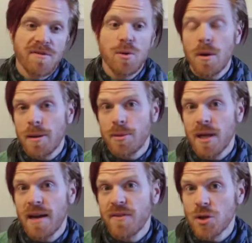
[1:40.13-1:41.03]
But if you want people
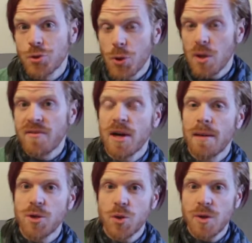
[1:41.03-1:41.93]
to have control over
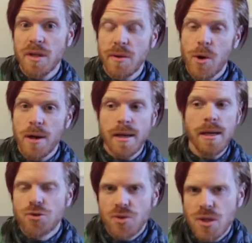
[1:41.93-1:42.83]
how much oil they want in
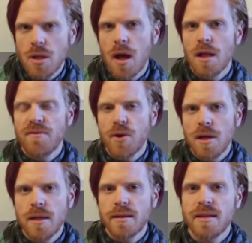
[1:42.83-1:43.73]
it, drizzle olive
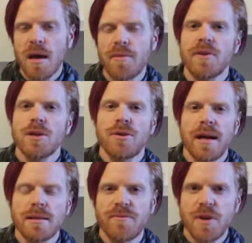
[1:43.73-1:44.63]
oil on the top of it,
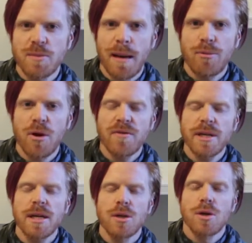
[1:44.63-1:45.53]
crack some fresh pepper over
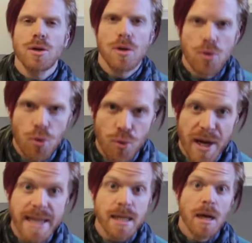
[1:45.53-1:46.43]
it, it'll look
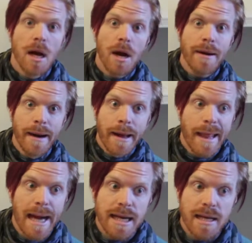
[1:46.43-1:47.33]
great. All right,
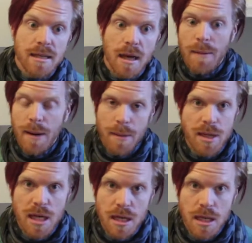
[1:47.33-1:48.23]
that is a
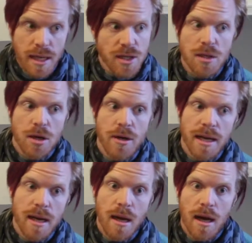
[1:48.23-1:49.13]
pumpkin lentil
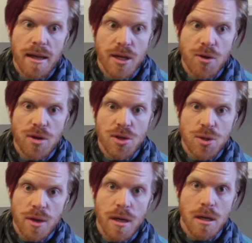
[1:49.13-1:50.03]
curry uh, that you can
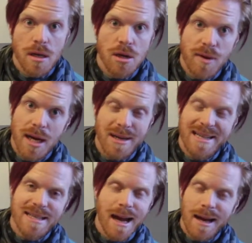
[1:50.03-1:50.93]
enjoy year round.
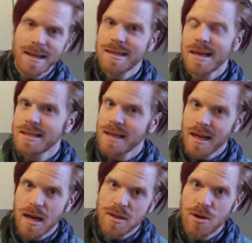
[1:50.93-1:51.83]
It's not gonna taste
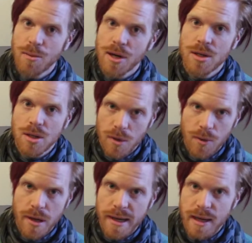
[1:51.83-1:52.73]
like October, don't
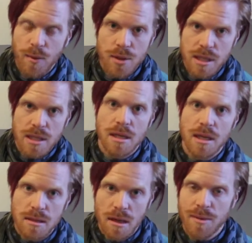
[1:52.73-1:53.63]
worry. It won't taste
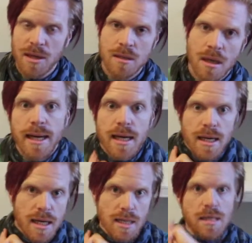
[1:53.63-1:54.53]
like Starbucks.
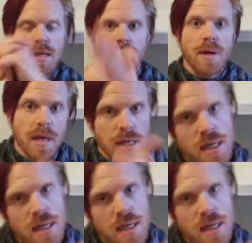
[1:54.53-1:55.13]
And uh, I'll see you next week.